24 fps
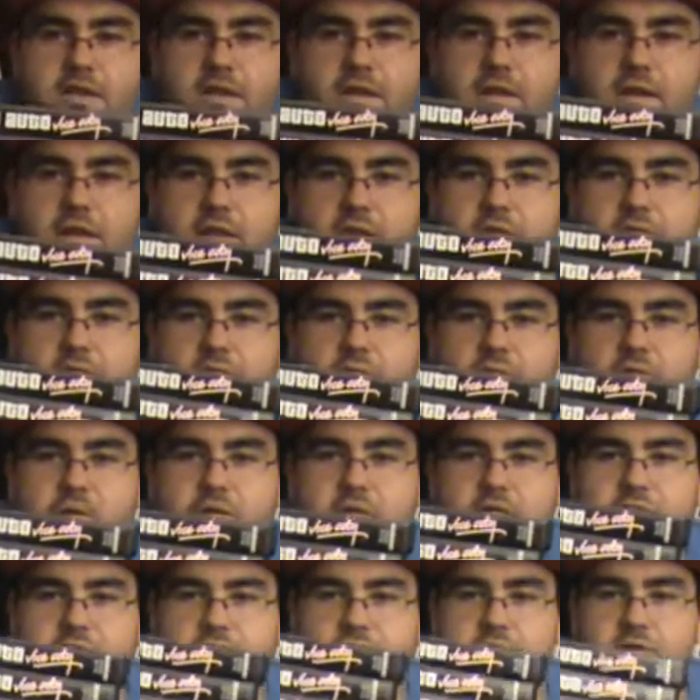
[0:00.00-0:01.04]
City,
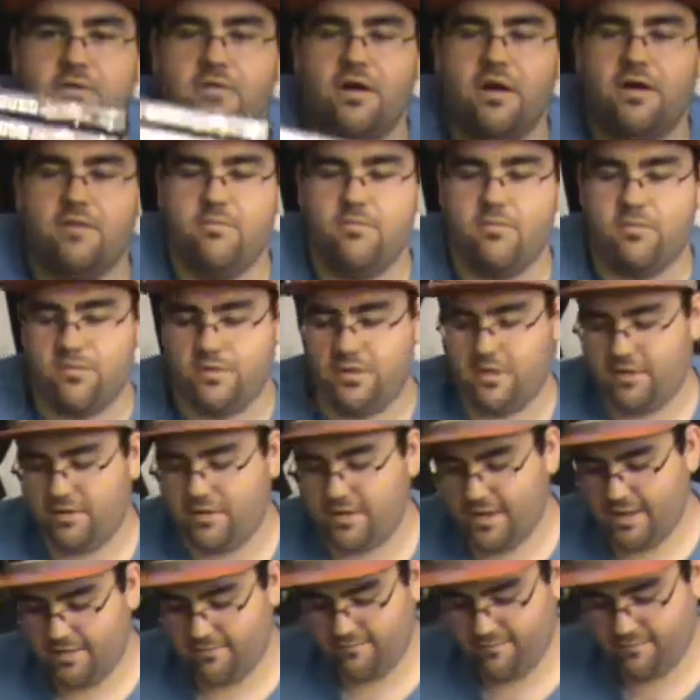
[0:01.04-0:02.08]
which is incredible.
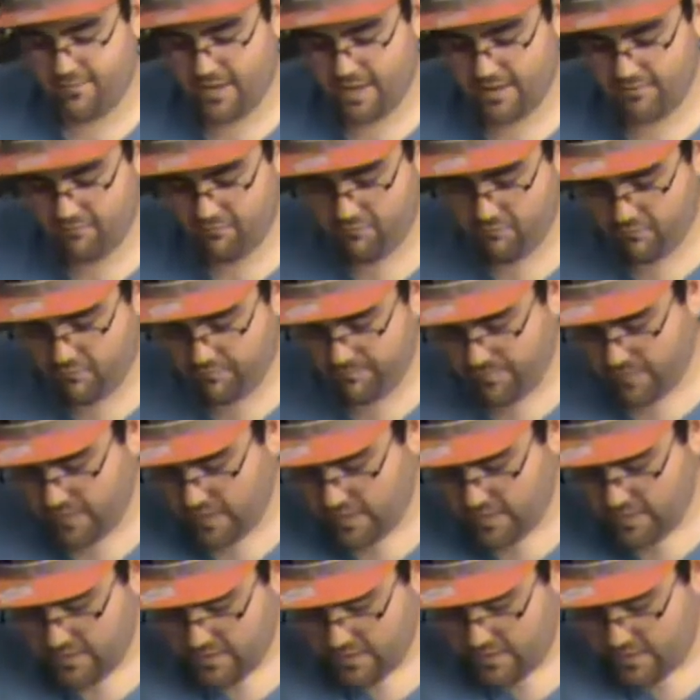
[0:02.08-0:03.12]
He had 5
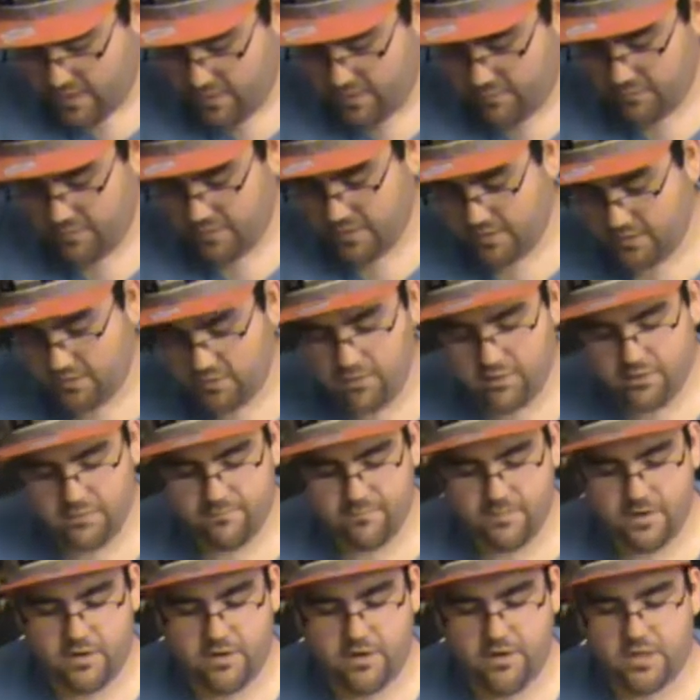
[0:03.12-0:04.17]
of them. These are all in
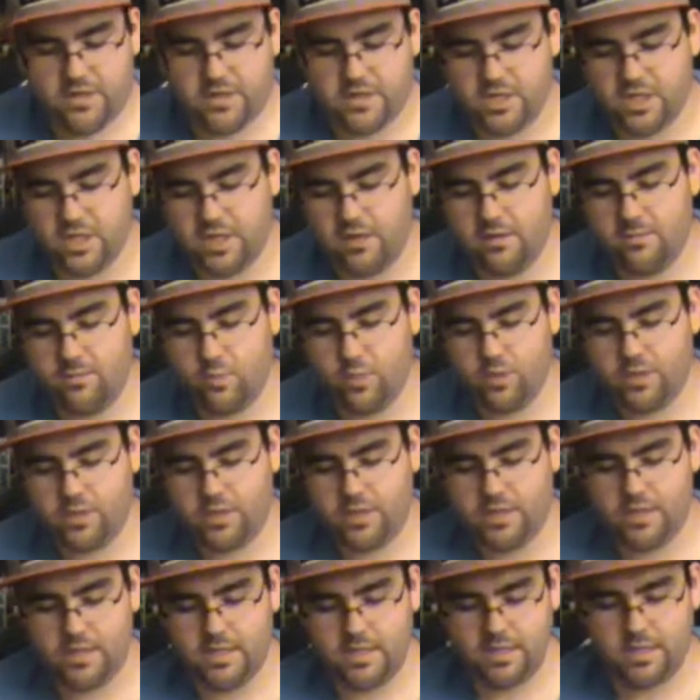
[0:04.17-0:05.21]
various shape,
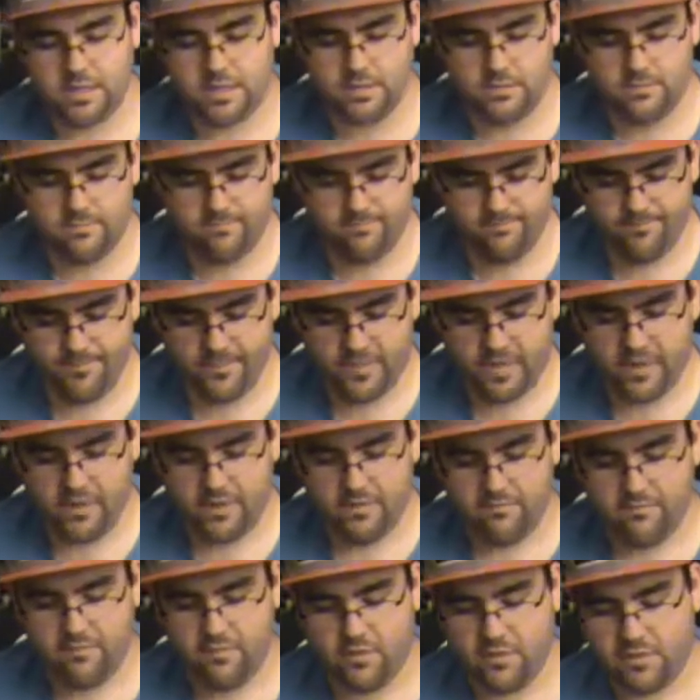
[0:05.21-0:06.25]
condition.
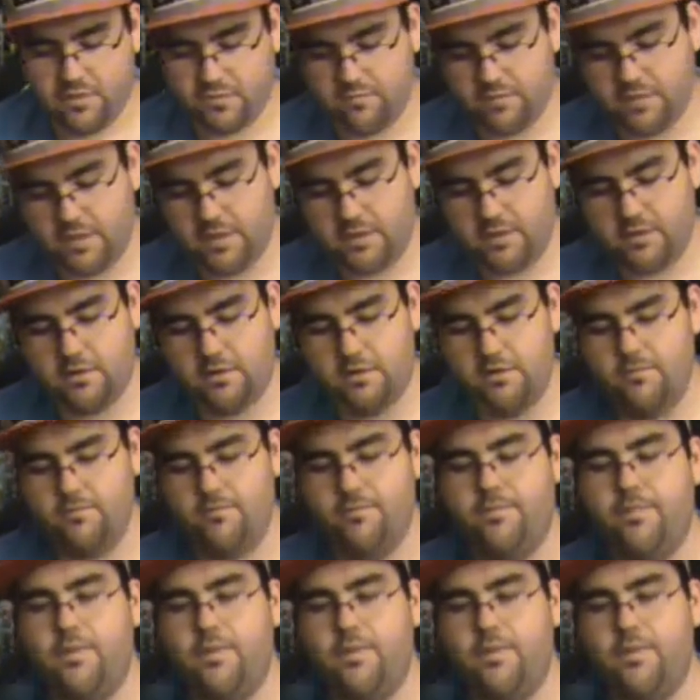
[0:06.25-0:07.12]
First one here,